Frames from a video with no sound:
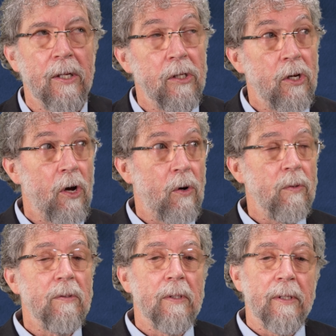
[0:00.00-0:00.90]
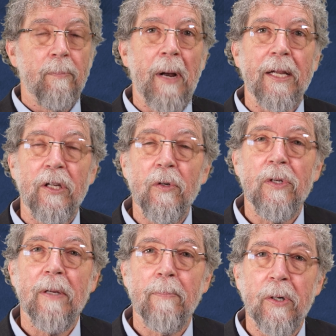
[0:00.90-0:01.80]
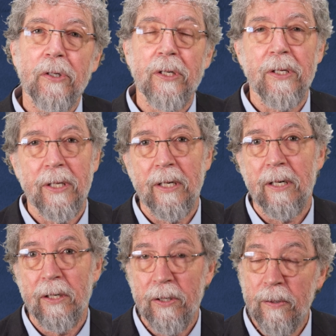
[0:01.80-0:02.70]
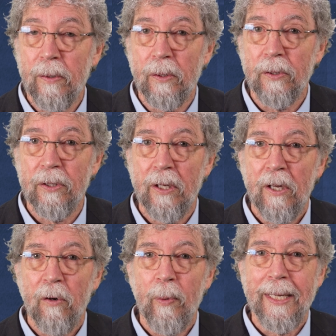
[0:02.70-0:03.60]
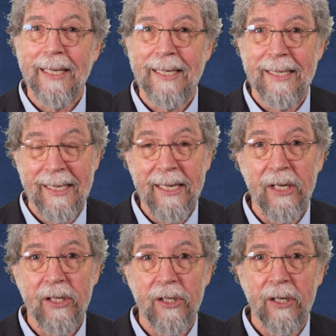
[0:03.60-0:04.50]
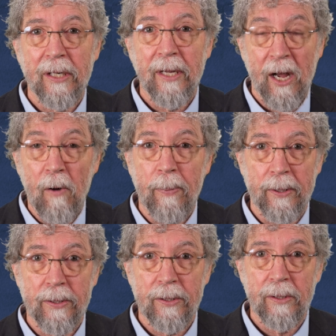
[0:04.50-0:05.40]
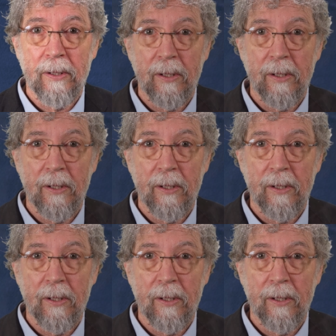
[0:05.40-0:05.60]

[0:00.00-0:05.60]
So by using person-centered tools, we can teach helpers